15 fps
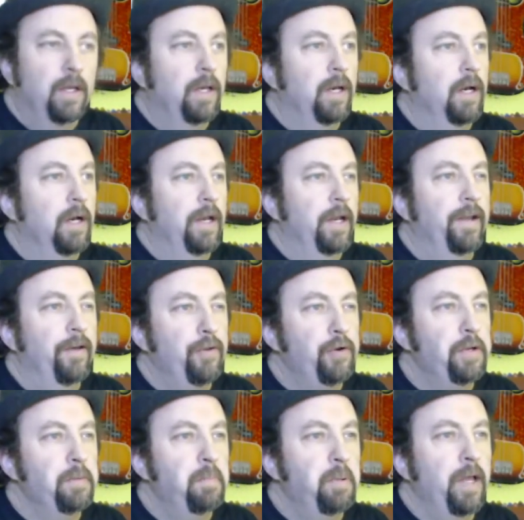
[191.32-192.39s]
Another
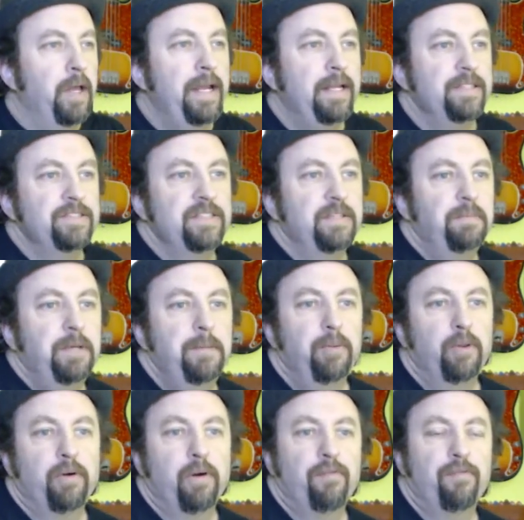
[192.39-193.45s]
complaint is that
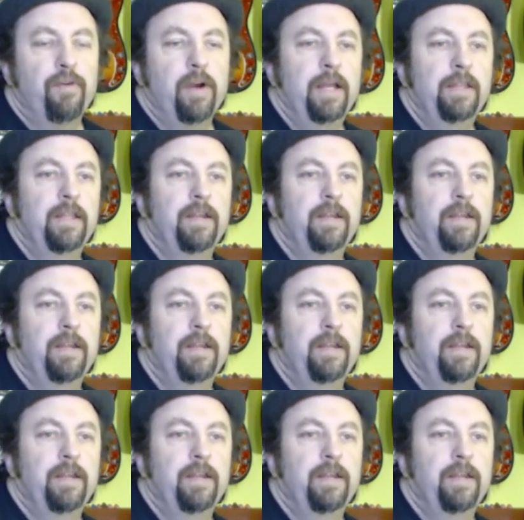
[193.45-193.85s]
people are afraid